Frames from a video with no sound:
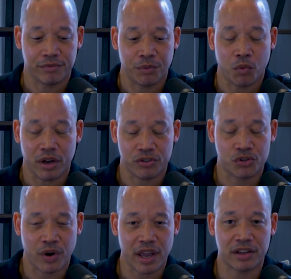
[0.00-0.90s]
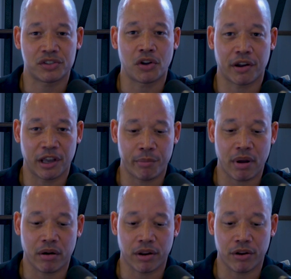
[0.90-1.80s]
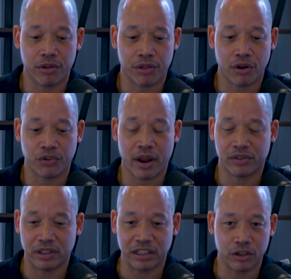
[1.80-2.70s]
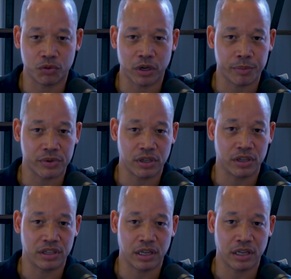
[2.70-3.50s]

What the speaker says: what Trey is talking about here. You thought you actually needed 20% and you